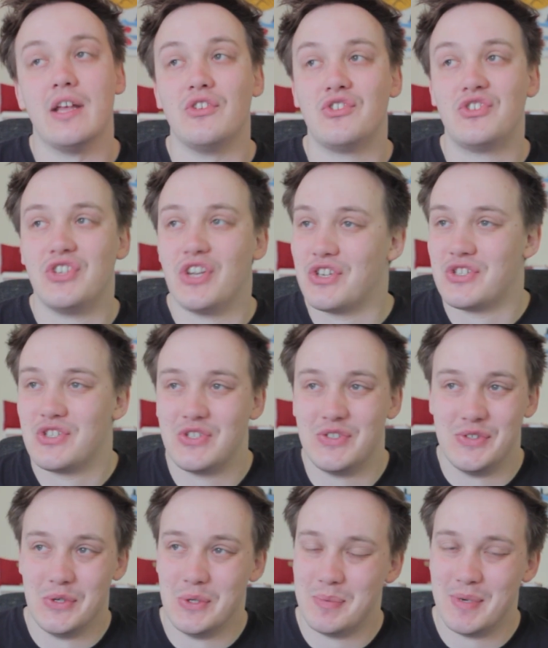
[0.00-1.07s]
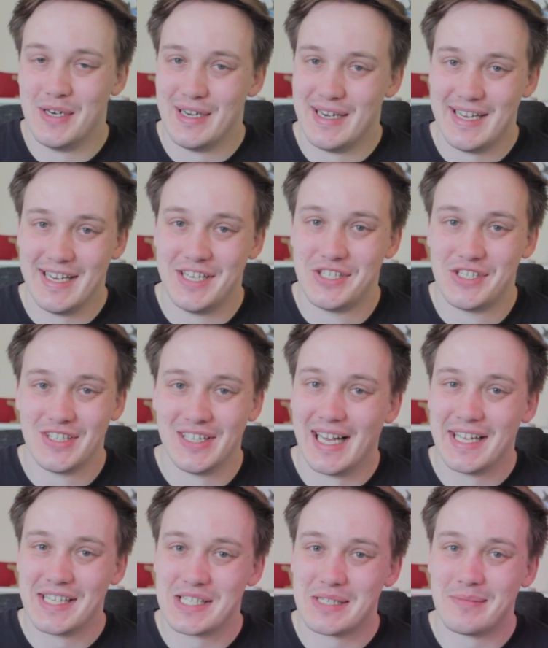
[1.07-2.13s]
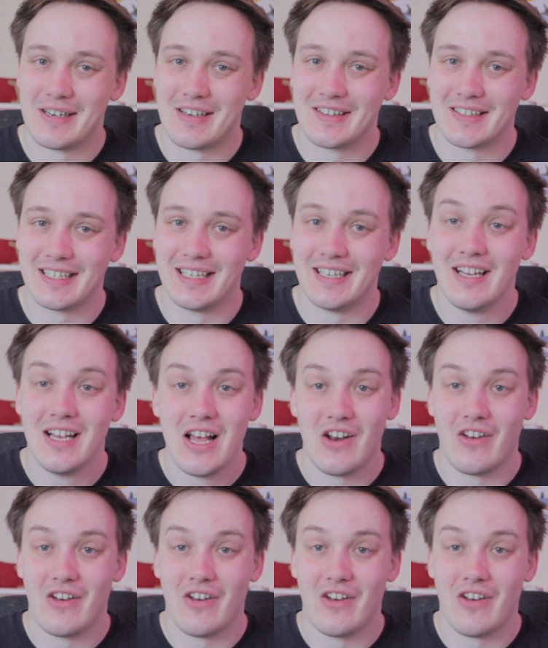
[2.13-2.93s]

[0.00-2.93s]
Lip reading: It's just super niche as a market.